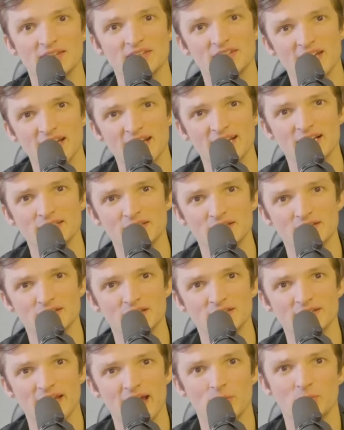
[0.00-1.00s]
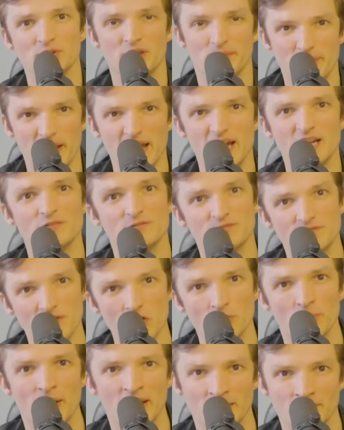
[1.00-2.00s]
and today I got to sit down with the band
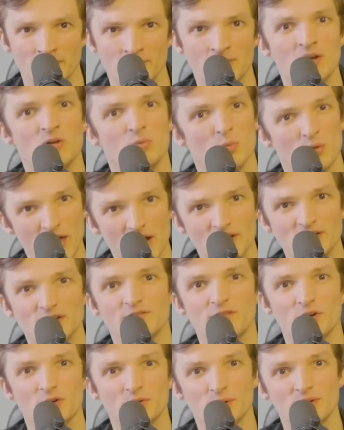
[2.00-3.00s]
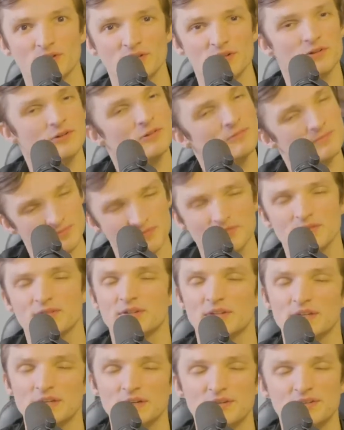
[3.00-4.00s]
Foemen. Without any further ado,
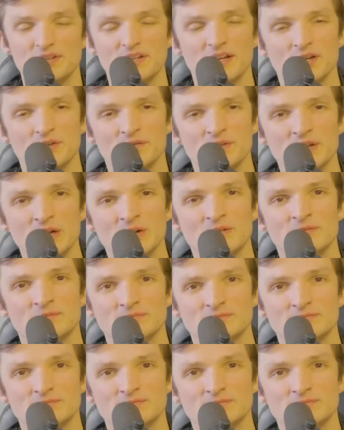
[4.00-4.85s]
here's the interview.